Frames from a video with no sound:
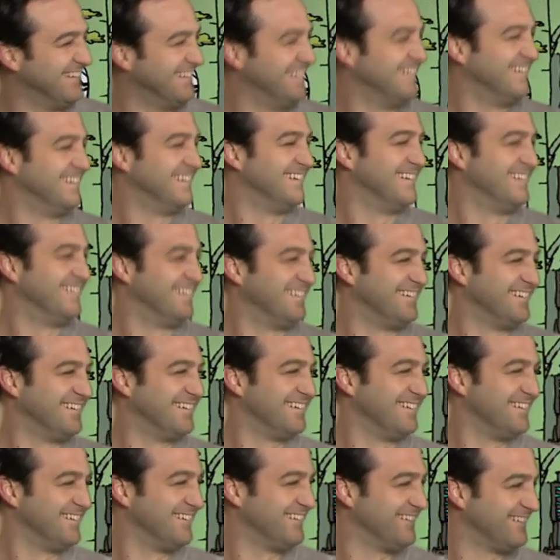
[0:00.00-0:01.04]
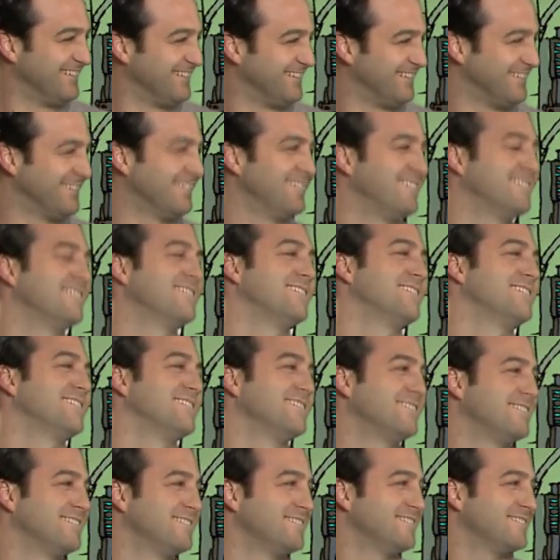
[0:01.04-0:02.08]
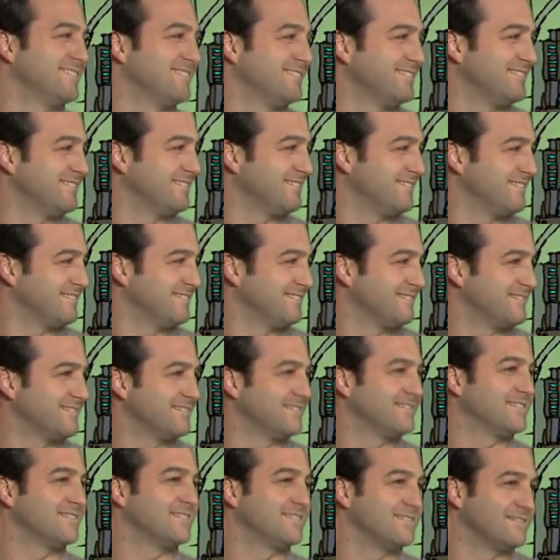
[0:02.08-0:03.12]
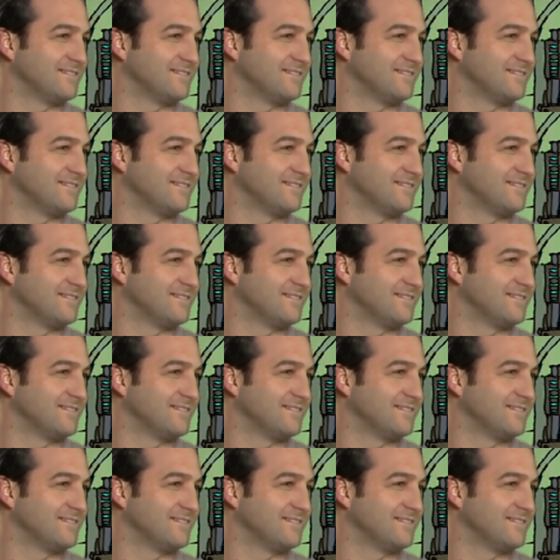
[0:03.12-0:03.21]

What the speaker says: (not speaking)